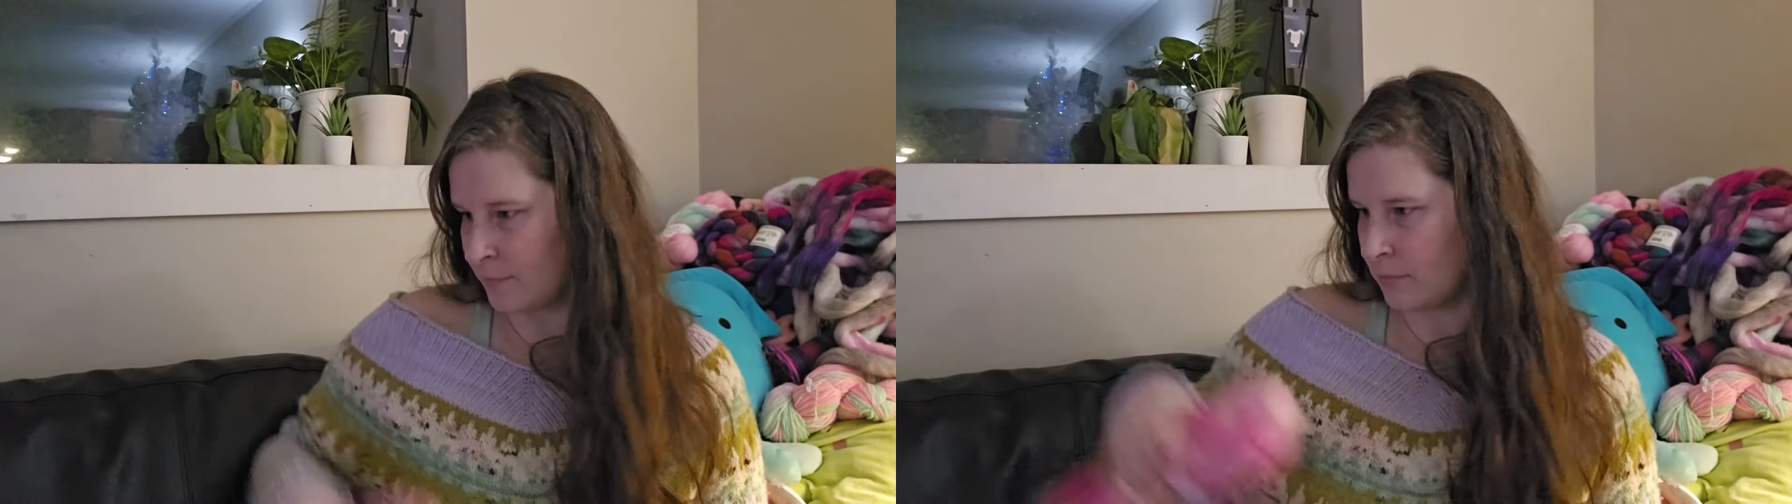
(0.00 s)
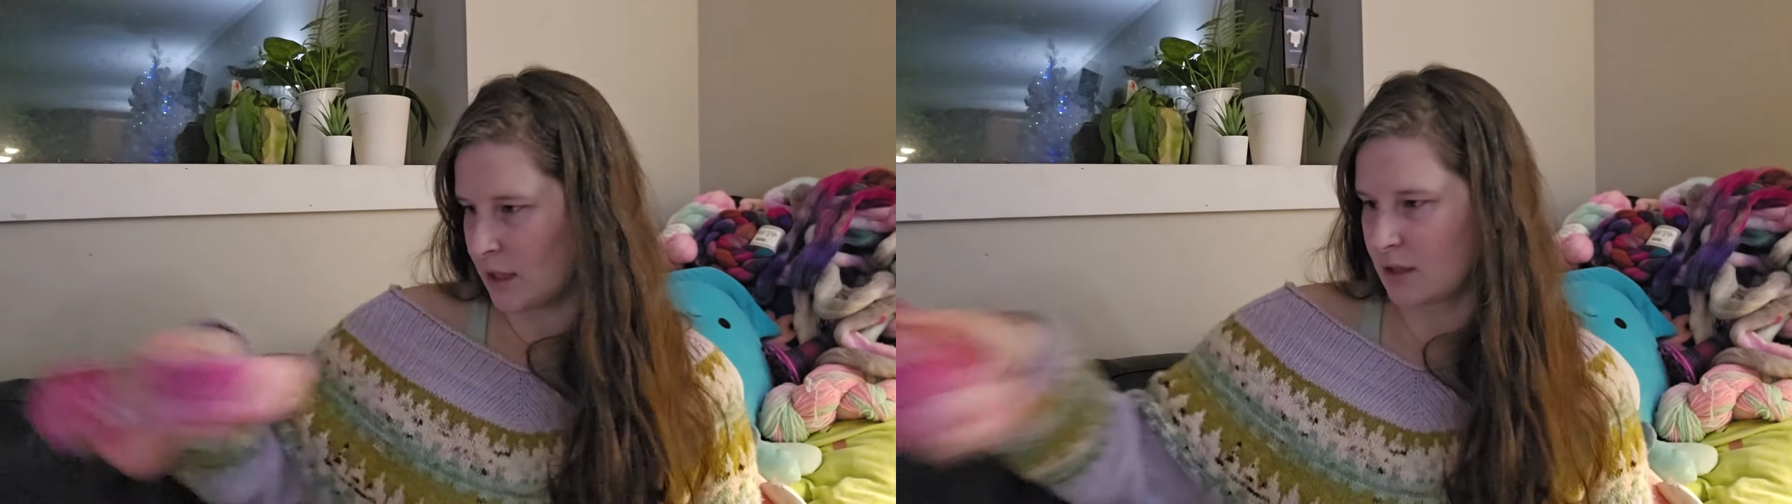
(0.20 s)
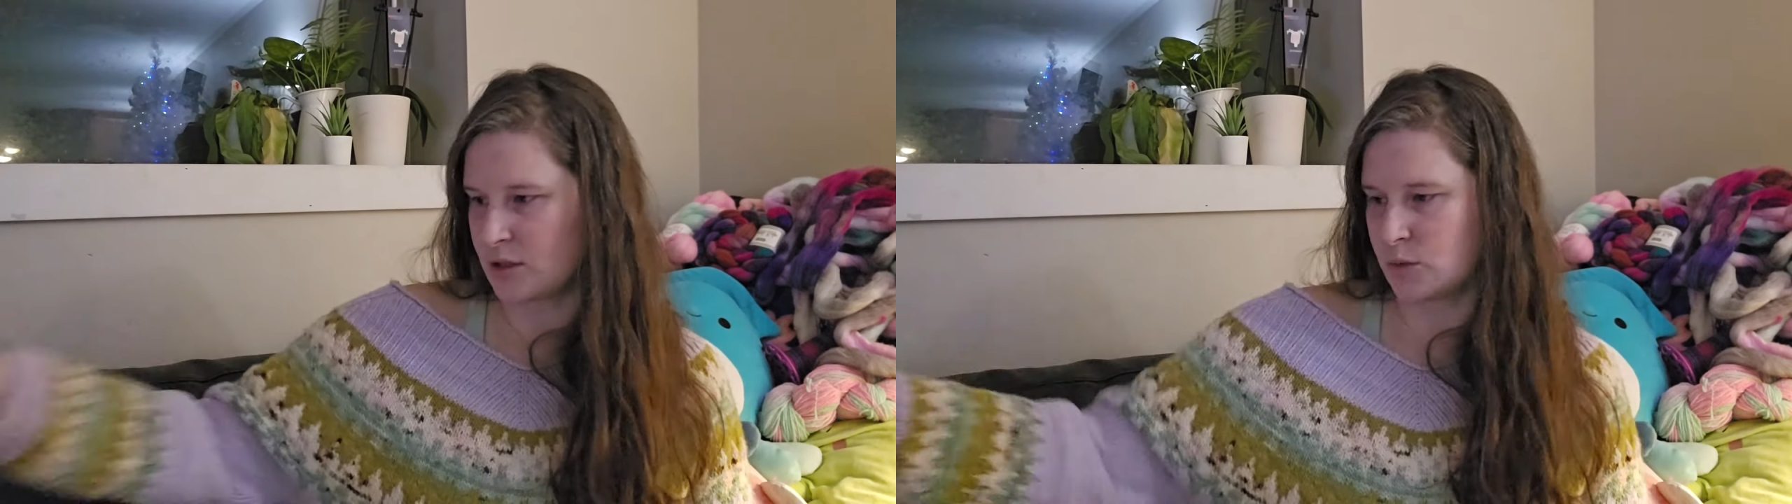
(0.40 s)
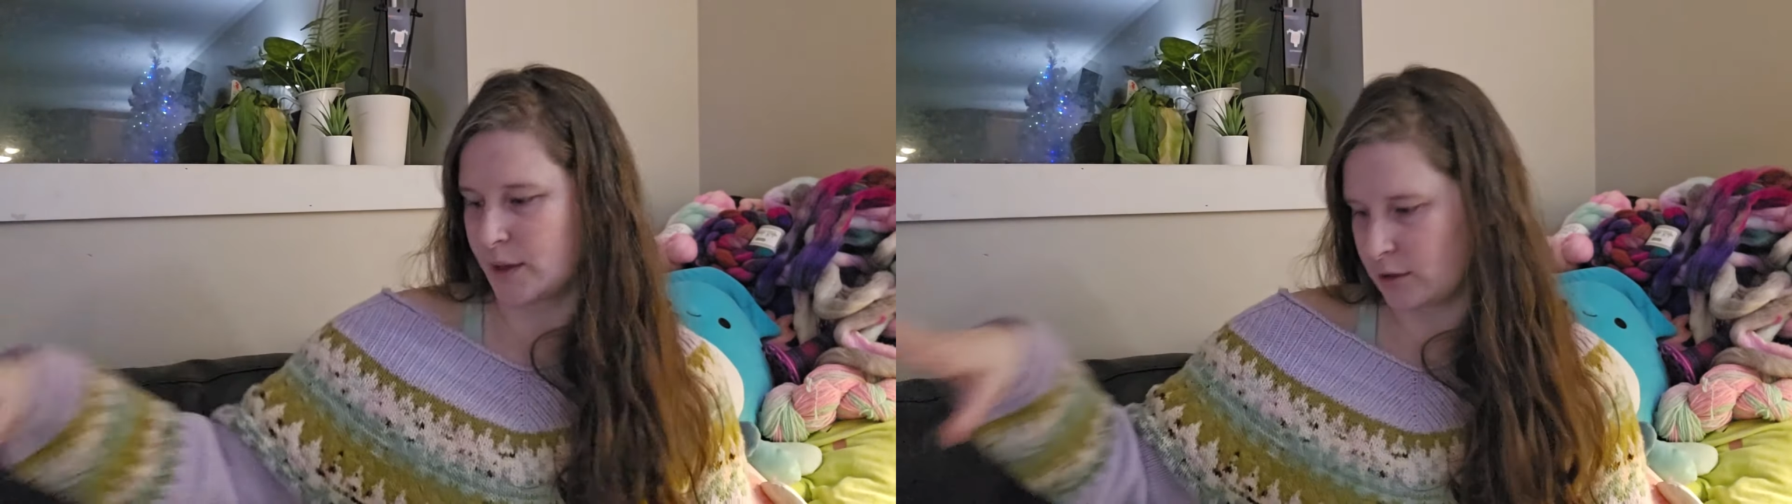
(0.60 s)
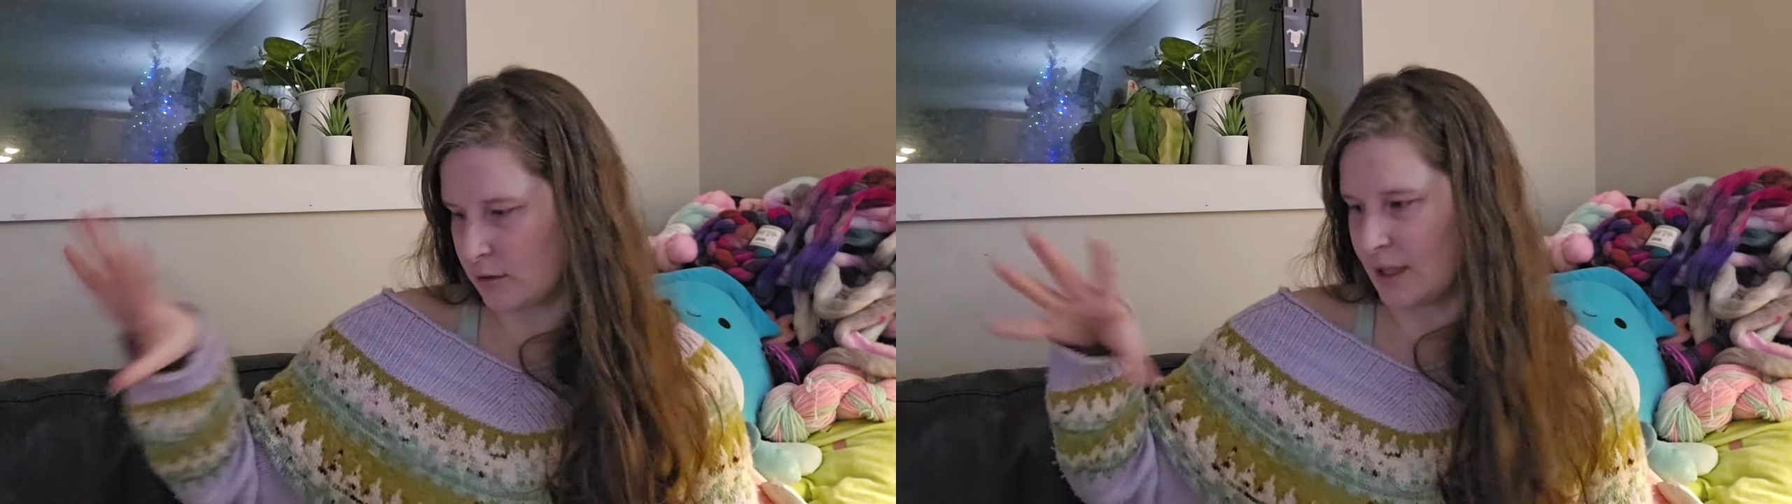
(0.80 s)
like a
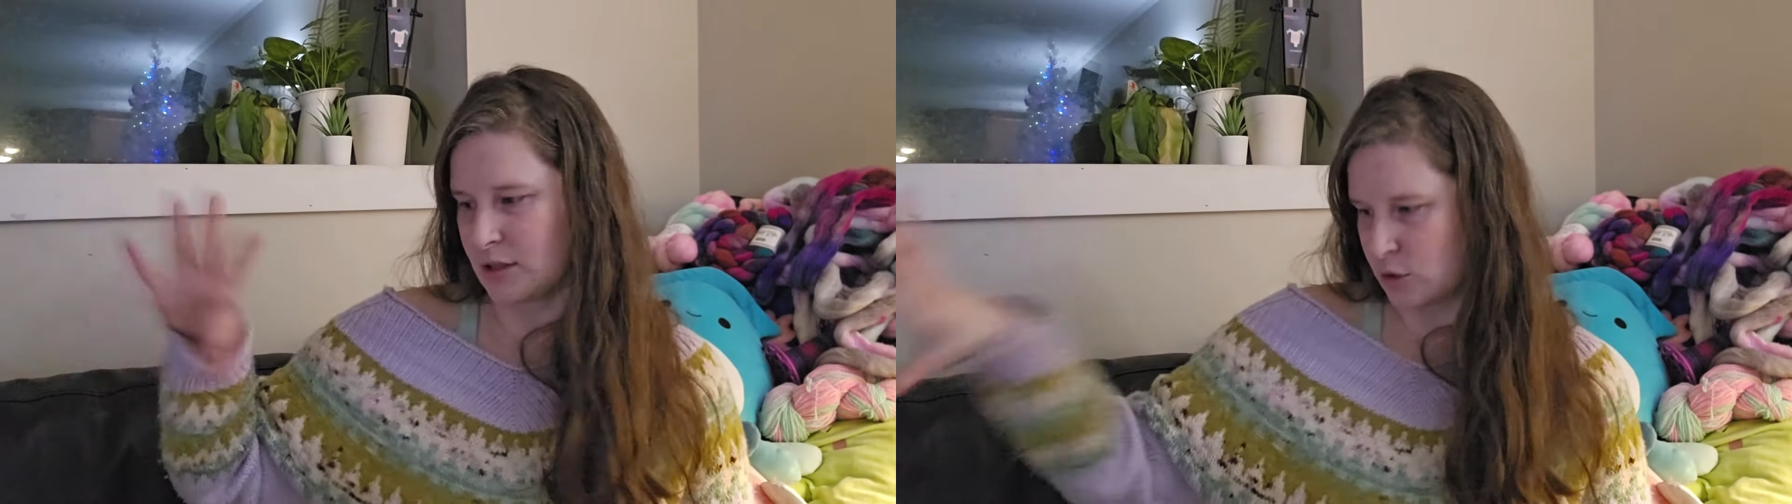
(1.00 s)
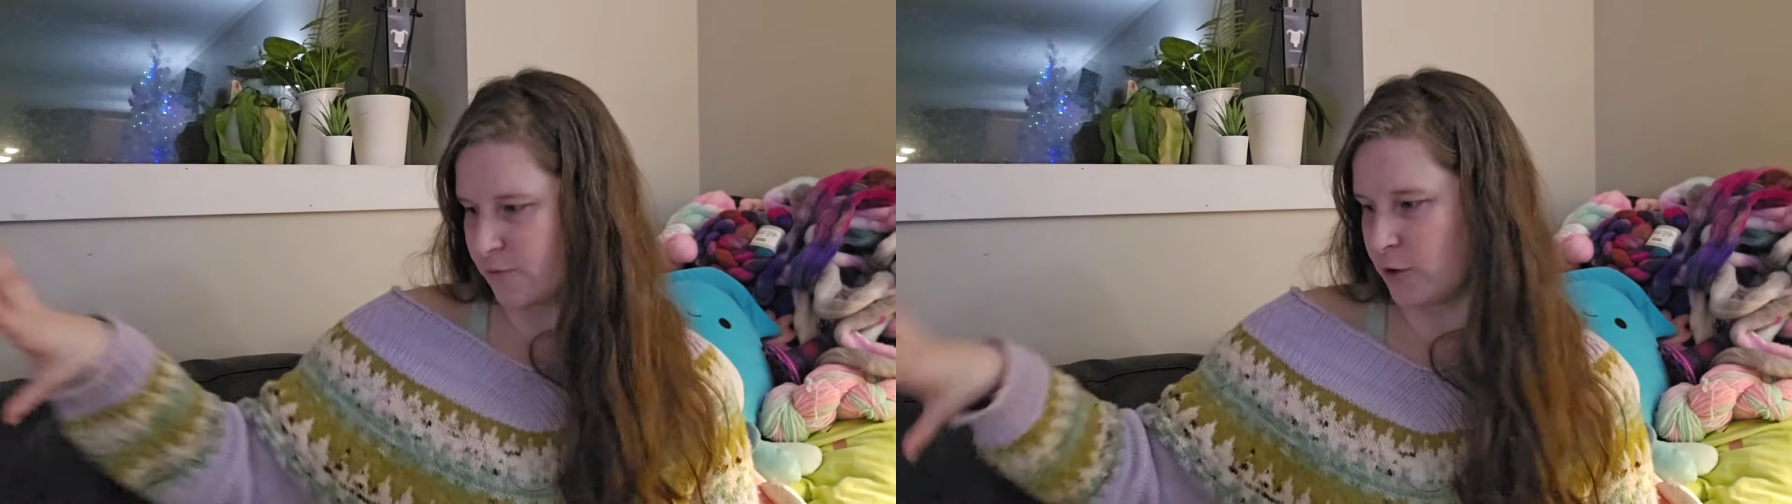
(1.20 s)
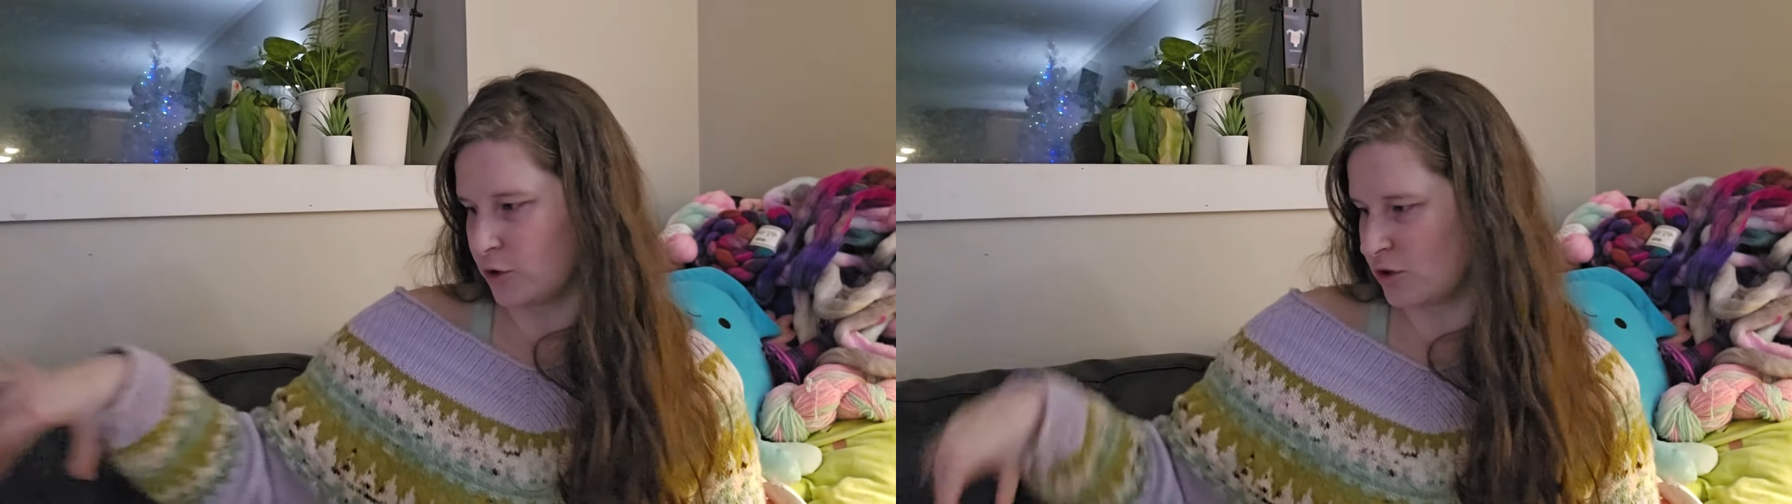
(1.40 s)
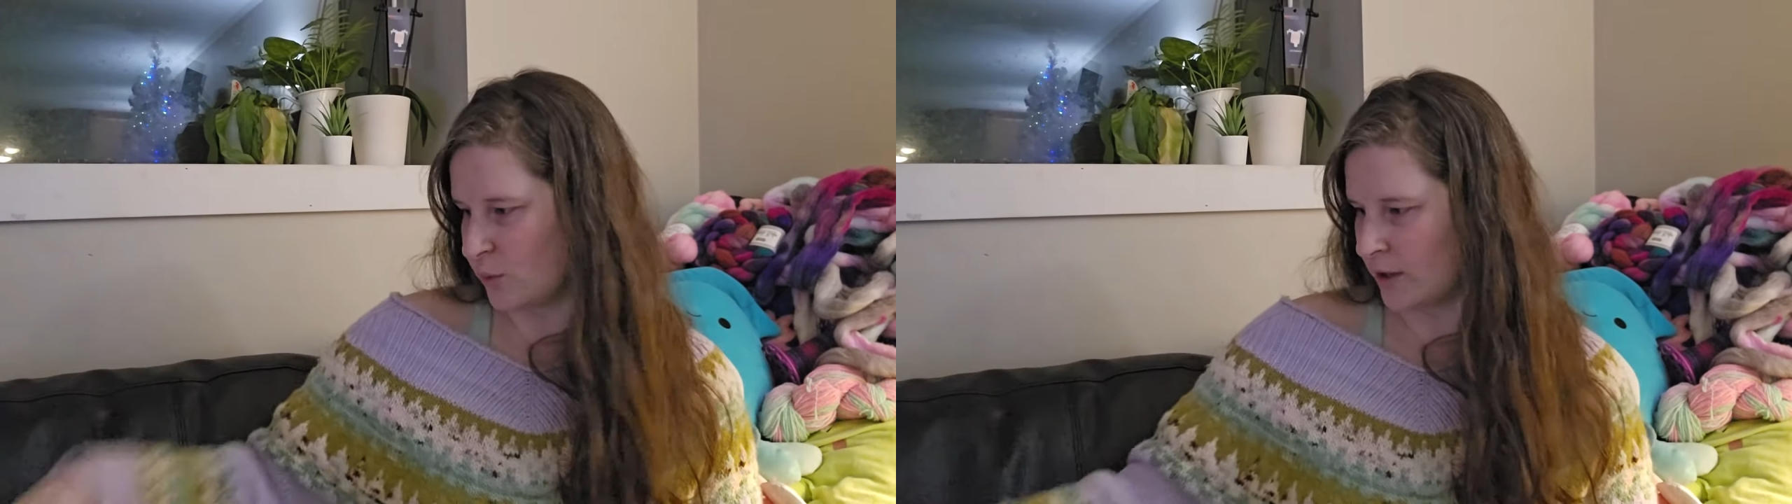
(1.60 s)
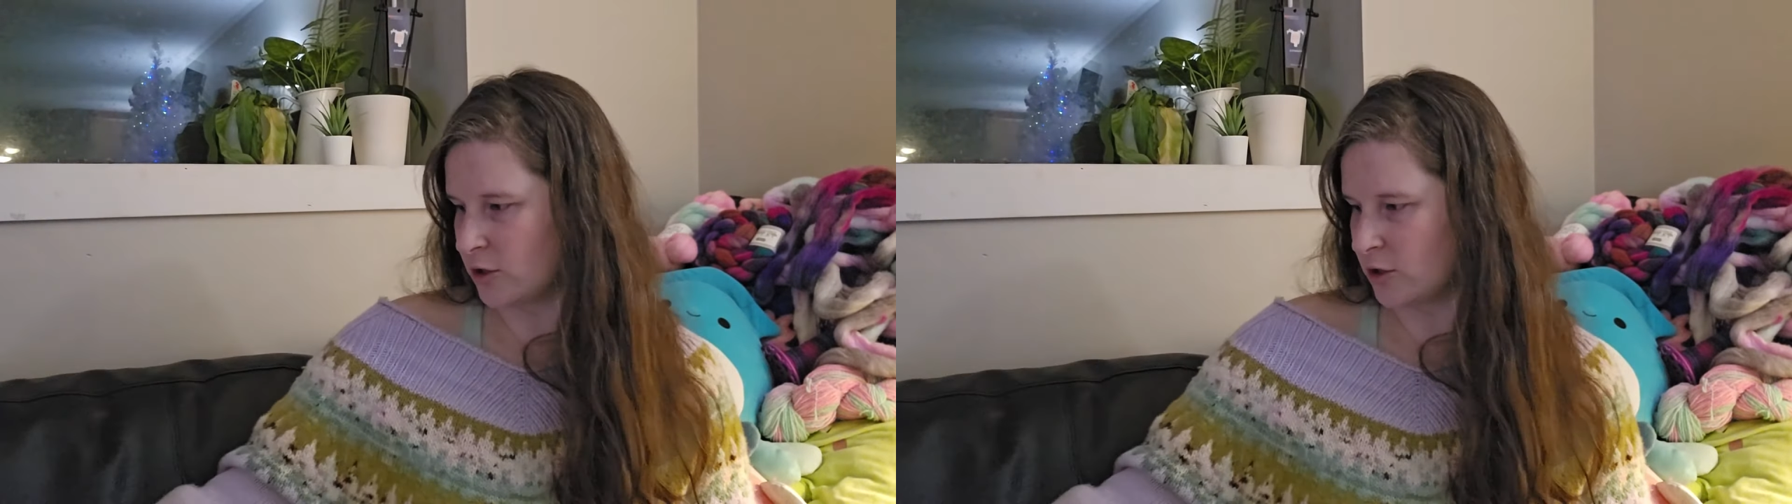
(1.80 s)
sweater, like a full sweater